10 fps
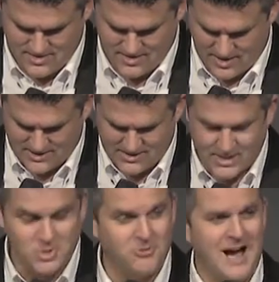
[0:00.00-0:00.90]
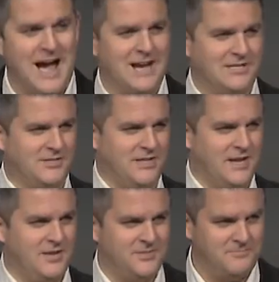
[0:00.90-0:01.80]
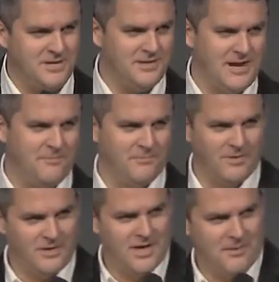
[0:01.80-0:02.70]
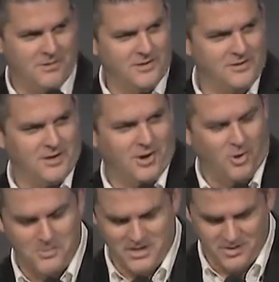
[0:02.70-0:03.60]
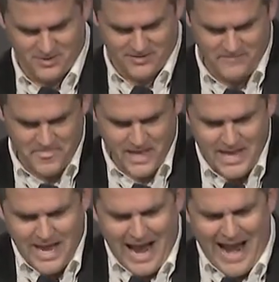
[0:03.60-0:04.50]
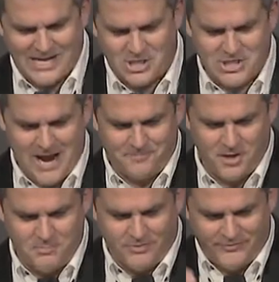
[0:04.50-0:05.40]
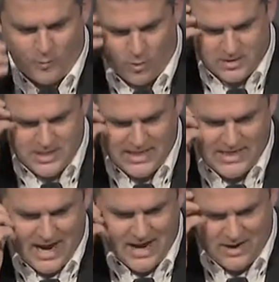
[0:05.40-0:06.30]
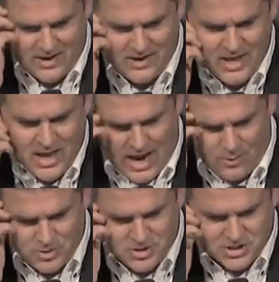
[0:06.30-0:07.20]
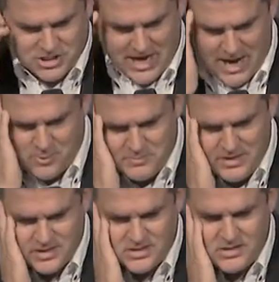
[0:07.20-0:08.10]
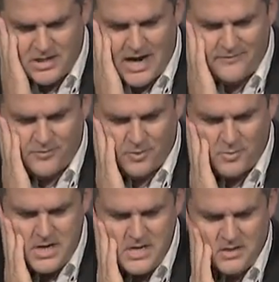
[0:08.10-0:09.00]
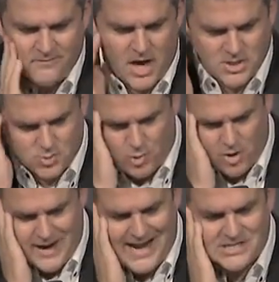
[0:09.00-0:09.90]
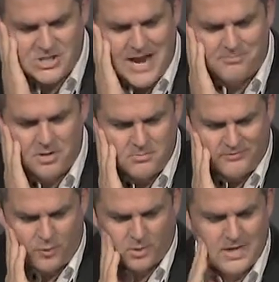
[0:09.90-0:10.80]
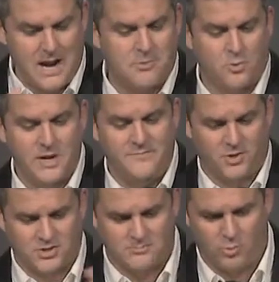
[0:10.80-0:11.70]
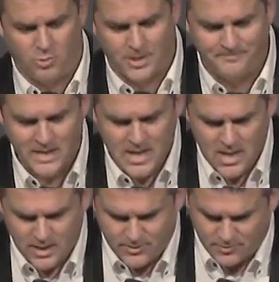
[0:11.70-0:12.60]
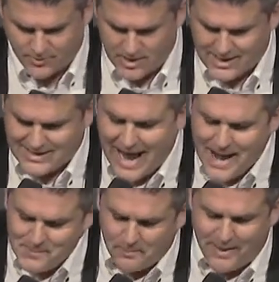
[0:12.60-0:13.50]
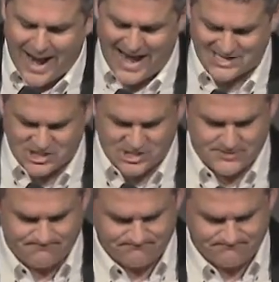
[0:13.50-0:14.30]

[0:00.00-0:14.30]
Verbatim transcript: I said try, so that doesn't mean that I'm, I'm you got to hold me to it. Acts chapter number 14. I, I, I, want you to stand with me this tonight for the reading of God's word. Acts chapter number 14. I'm going to read verse number 1 through 3. And it came to pass